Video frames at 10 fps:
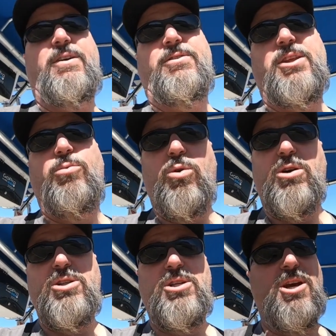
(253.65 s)
everything
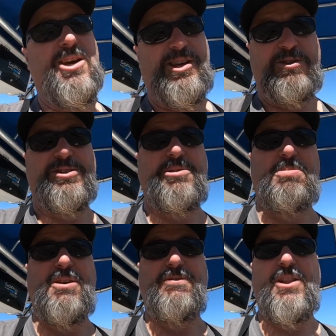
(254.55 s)
works, you'll see
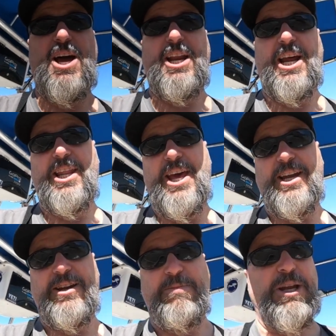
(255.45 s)
pee flying out of that
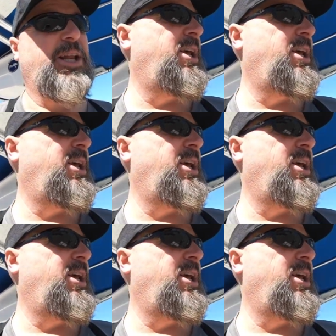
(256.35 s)
in a minute.